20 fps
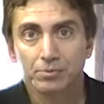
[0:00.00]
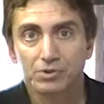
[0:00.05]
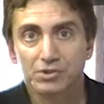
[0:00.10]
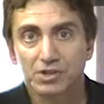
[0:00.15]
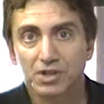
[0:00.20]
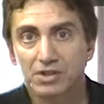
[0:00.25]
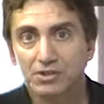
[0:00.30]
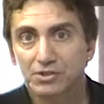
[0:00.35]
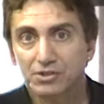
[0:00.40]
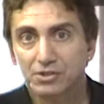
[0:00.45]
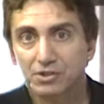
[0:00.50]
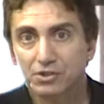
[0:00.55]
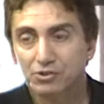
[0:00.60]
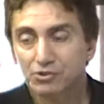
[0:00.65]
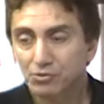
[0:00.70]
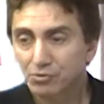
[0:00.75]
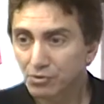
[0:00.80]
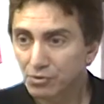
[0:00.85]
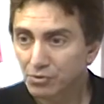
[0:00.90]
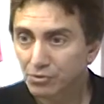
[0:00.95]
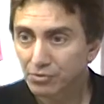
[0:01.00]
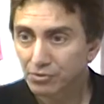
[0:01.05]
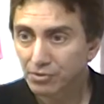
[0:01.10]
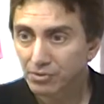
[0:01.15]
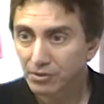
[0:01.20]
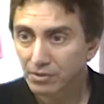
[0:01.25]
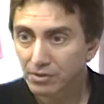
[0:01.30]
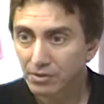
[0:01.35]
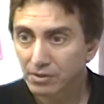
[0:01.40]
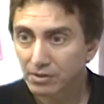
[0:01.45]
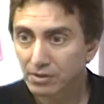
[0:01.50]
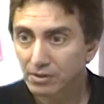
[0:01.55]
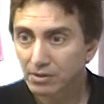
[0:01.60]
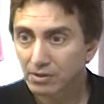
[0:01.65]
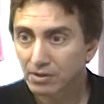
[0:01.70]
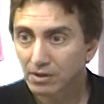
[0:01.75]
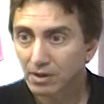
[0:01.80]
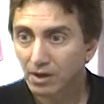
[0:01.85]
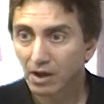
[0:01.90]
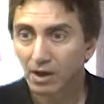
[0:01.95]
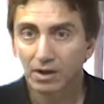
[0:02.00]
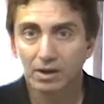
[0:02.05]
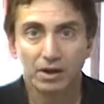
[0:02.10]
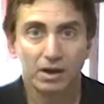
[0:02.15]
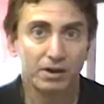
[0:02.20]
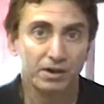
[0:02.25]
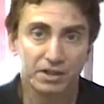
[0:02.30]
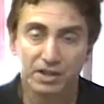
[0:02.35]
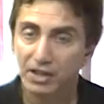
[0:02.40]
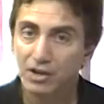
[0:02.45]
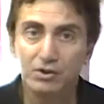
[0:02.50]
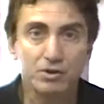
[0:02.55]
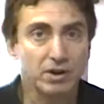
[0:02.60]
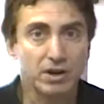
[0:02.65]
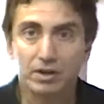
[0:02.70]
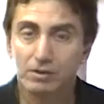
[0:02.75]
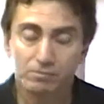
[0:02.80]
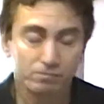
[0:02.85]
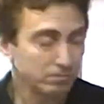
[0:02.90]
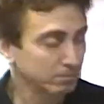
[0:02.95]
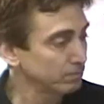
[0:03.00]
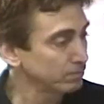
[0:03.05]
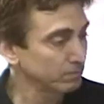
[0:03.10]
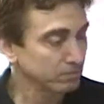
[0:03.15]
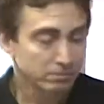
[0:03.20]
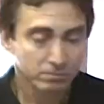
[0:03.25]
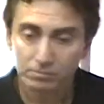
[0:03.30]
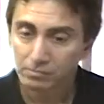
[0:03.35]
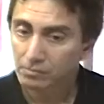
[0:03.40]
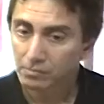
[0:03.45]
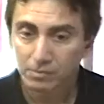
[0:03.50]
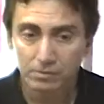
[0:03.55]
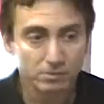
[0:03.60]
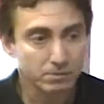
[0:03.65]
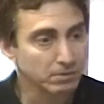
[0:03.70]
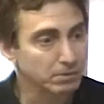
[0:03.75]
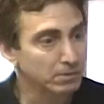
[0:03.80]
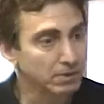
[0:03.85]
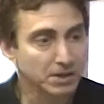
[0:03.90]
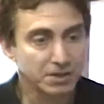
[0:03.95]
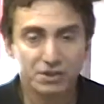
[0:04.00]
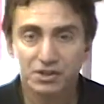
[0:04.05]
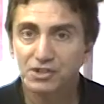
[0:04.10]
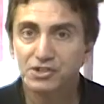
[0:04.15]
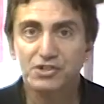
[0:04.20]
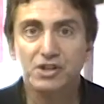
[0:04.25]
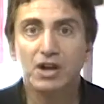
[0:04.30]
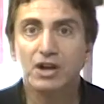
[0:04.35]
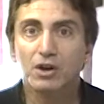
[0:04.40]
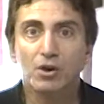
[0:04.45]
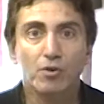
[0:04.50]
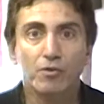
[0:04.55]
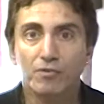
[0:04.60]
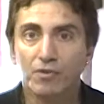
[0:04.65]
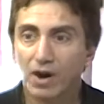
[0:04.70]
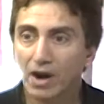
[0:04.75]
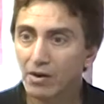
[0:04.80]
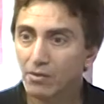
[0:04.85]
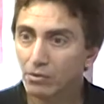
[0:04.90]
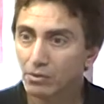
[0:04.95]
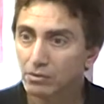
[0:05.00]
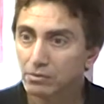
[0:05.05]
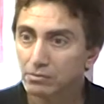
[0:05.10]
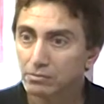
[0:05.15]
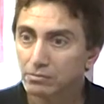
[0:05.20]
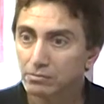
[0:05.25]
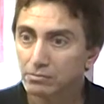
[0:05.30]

presents the truth on, on the internet, it does not go viral.